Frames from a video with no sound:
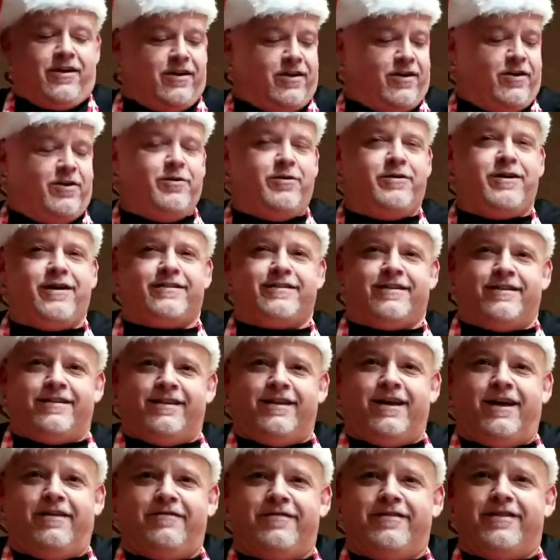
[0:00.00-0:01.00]
Who doesn't
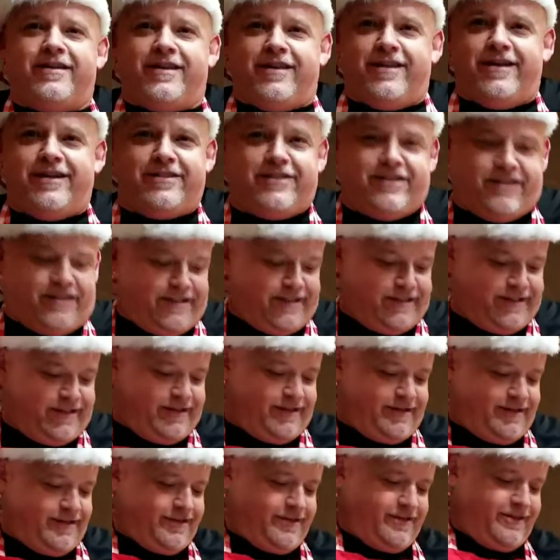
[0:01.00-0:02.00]
love a delicious
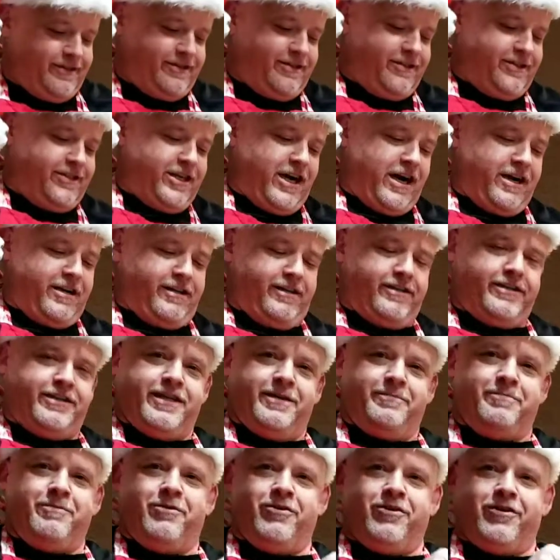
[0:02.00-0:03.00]
chocolate
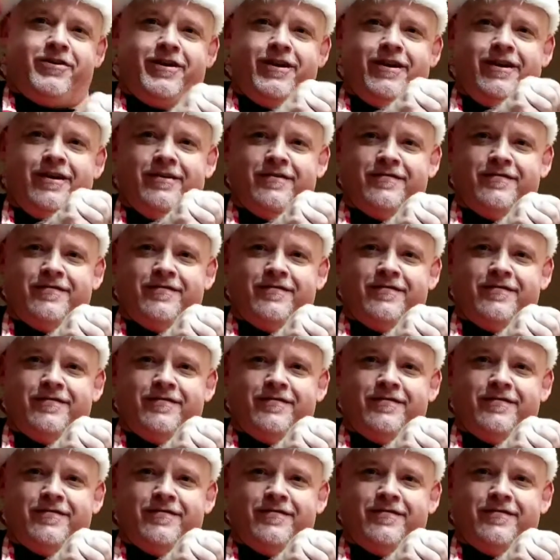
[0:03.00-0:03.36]
chip cookie?